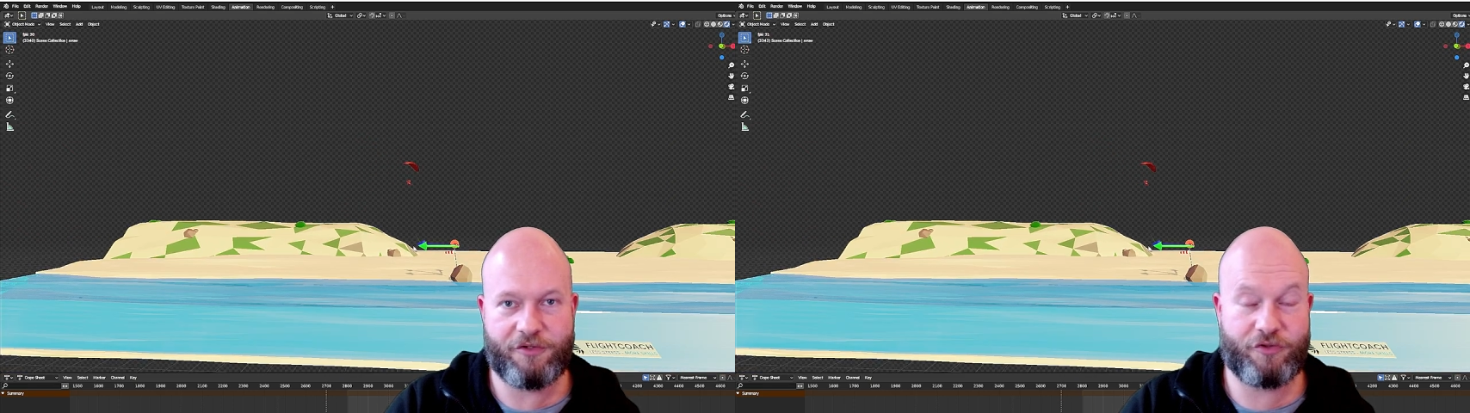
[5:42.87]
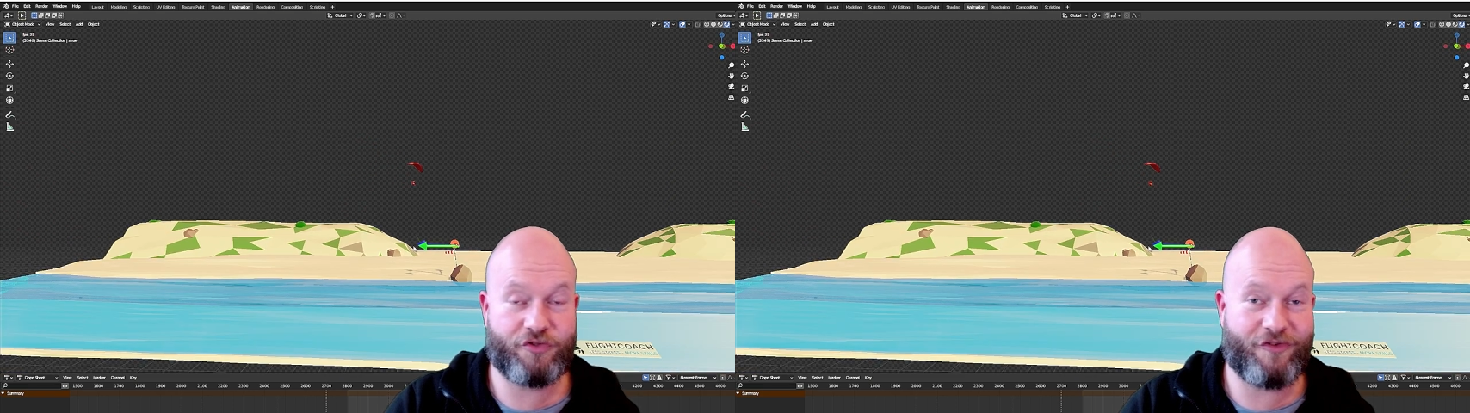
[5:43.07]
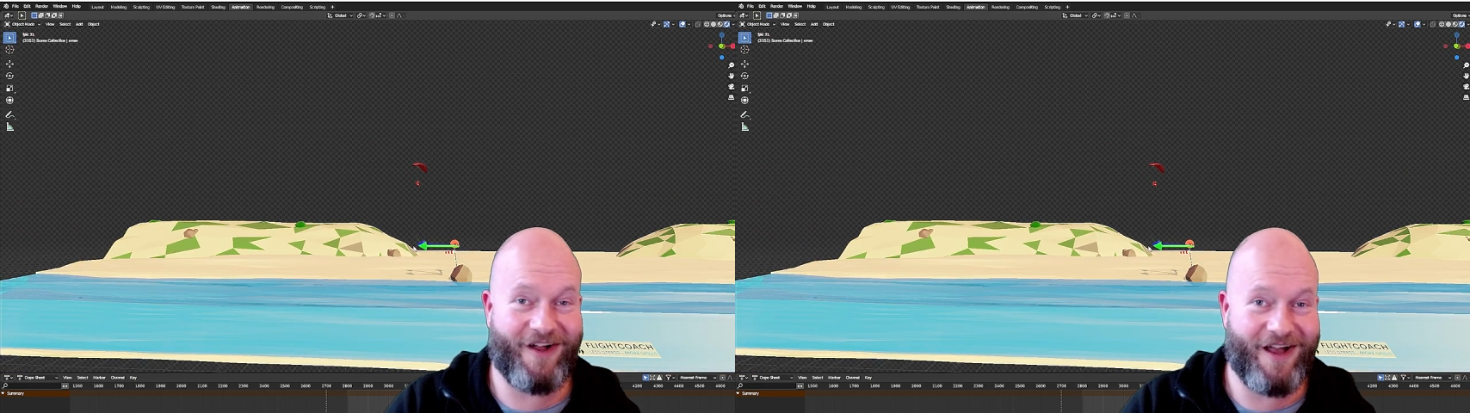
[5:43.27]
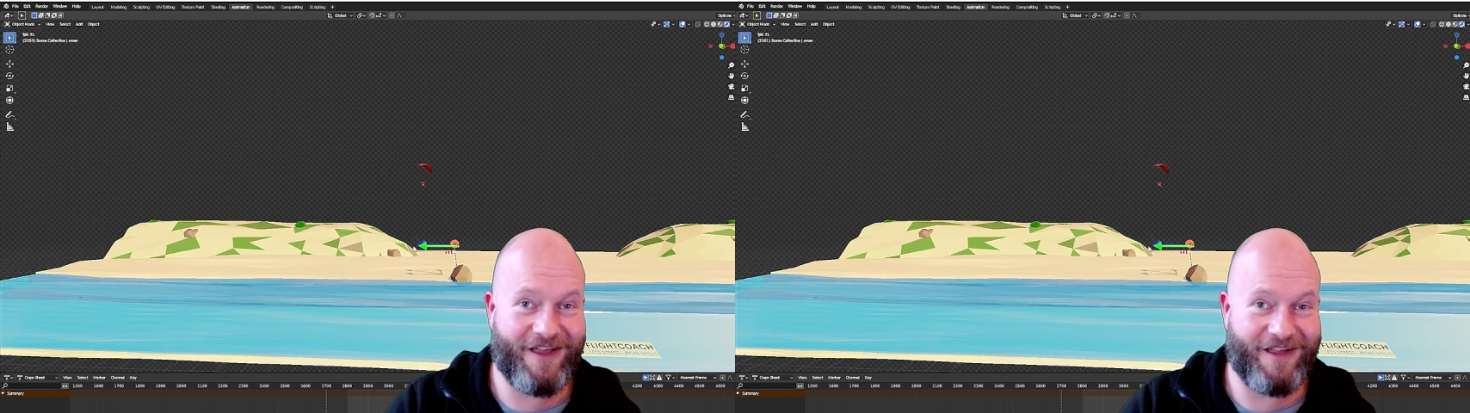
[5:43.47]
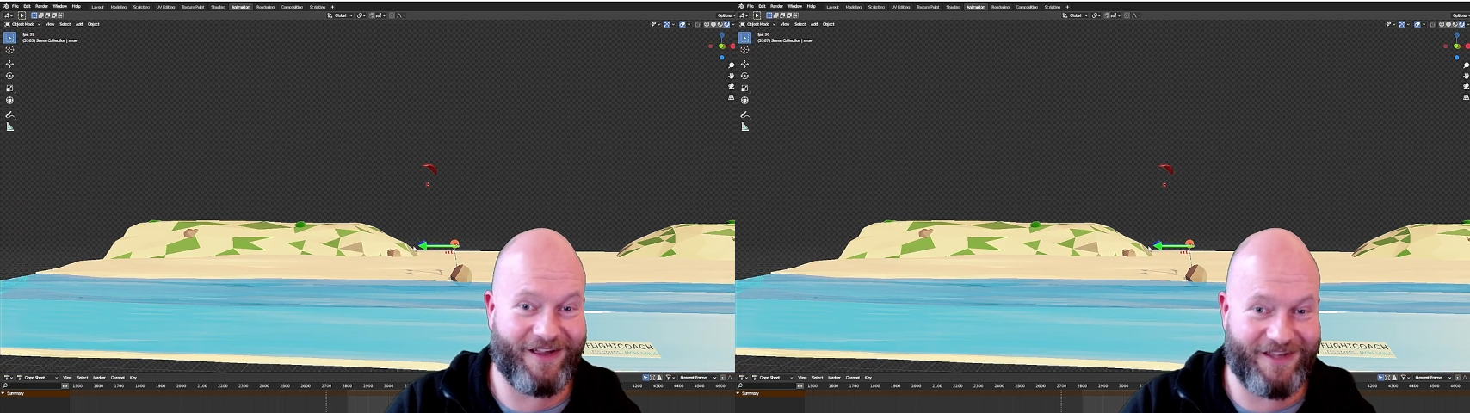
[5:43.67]
to
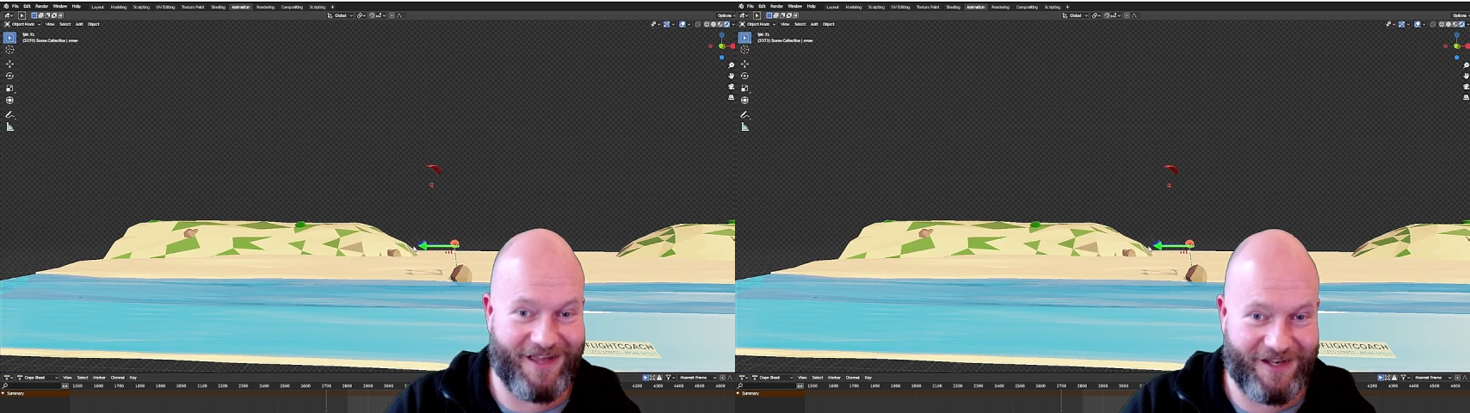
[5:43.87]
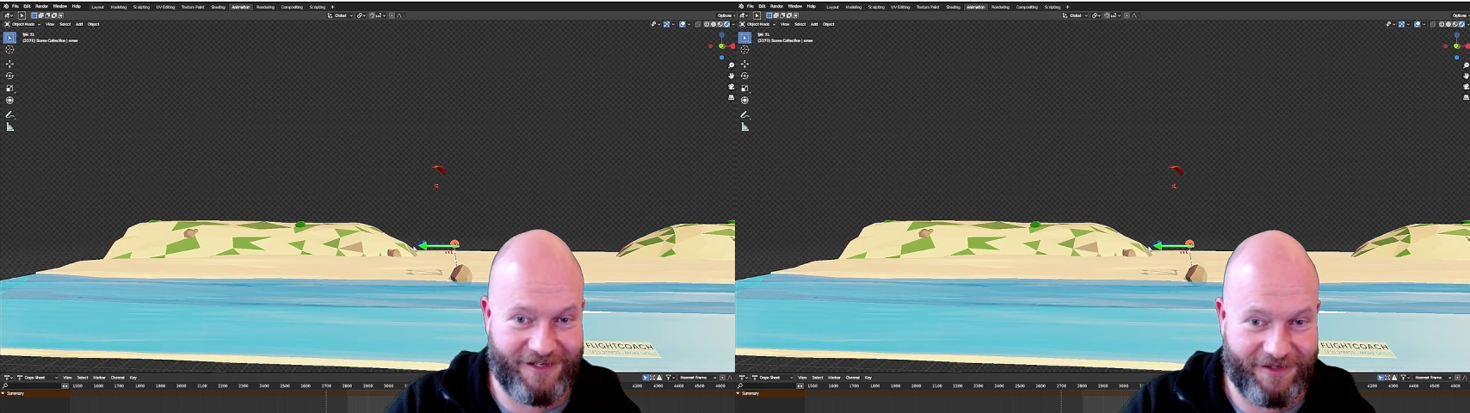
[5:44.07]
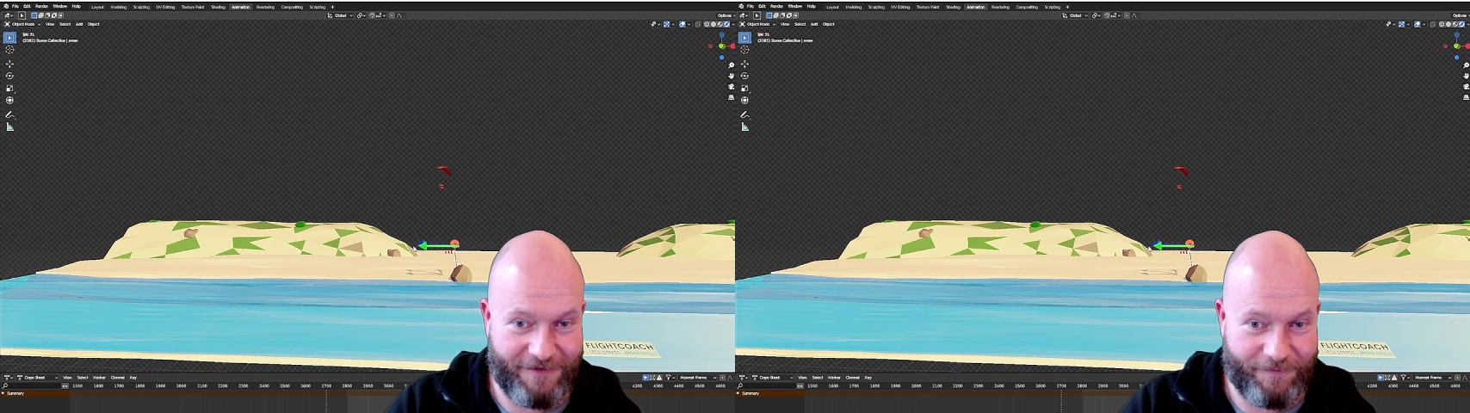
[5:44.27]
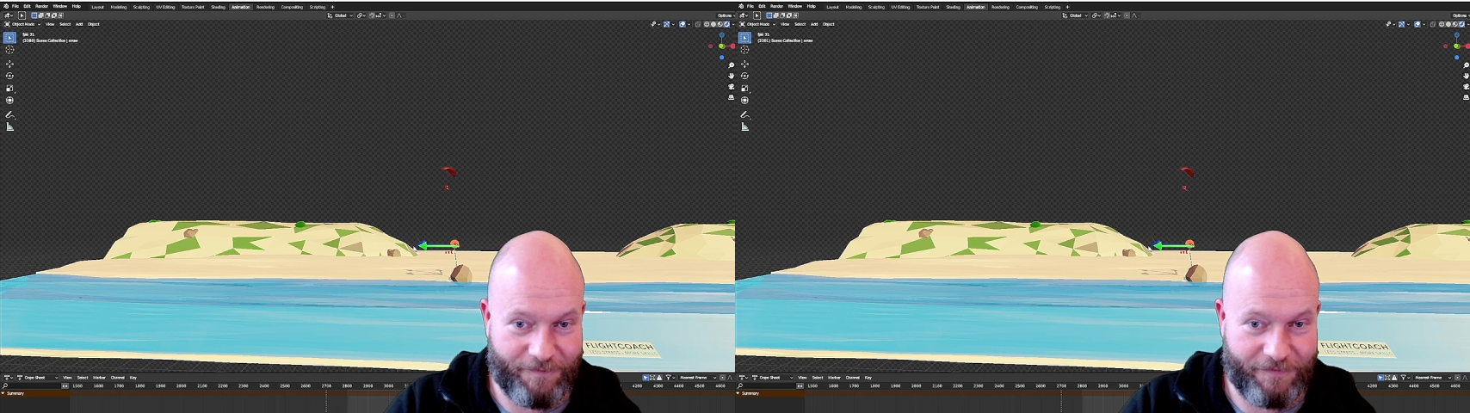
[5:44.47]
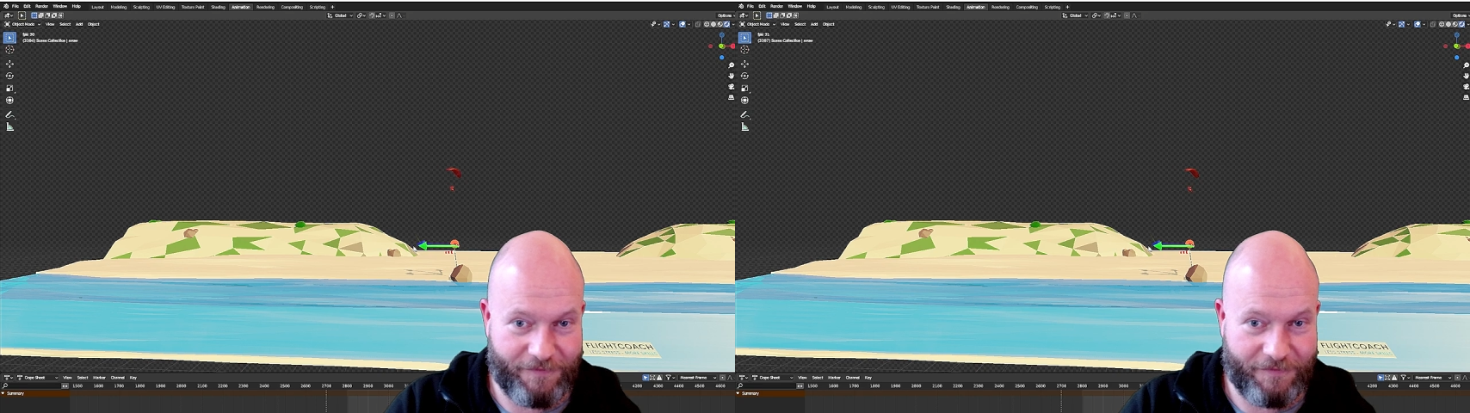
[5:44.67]
try again
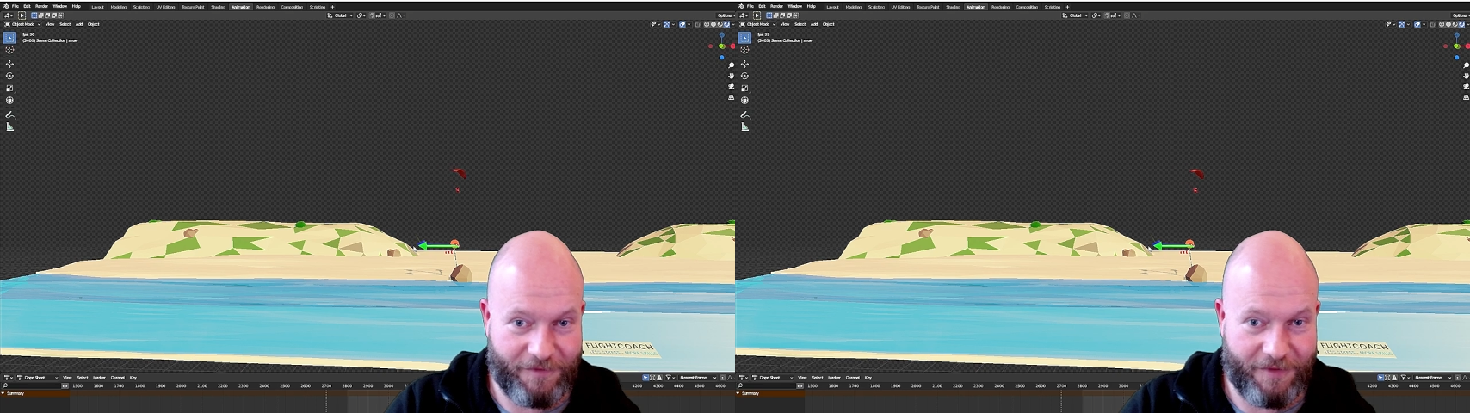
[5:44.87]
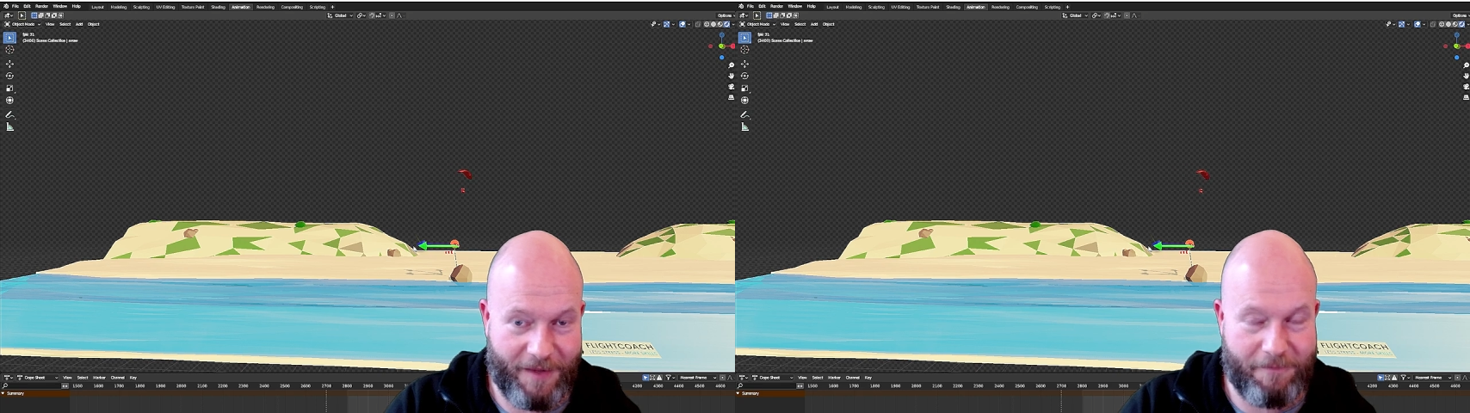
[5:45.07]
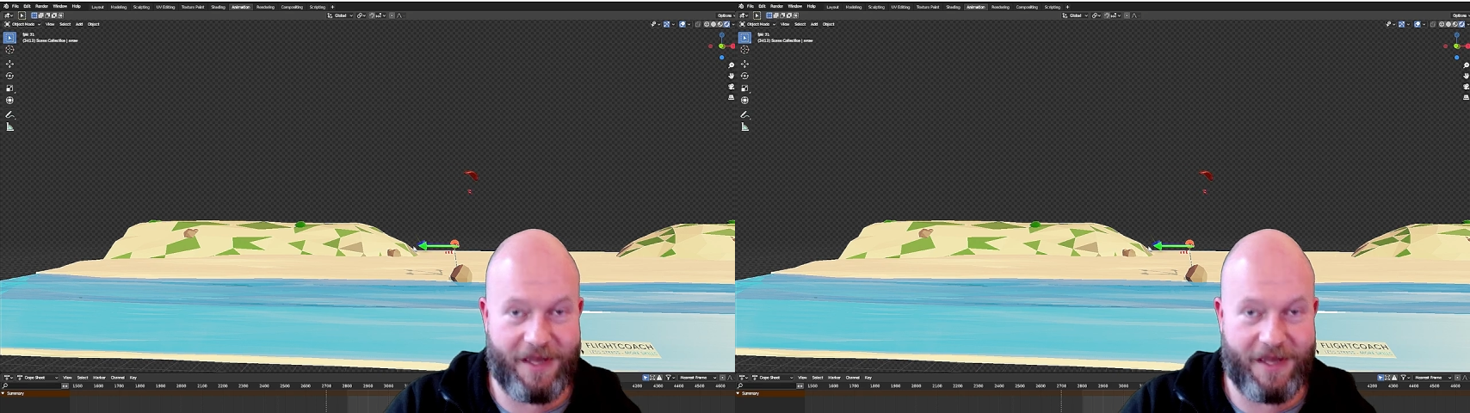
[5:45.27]
and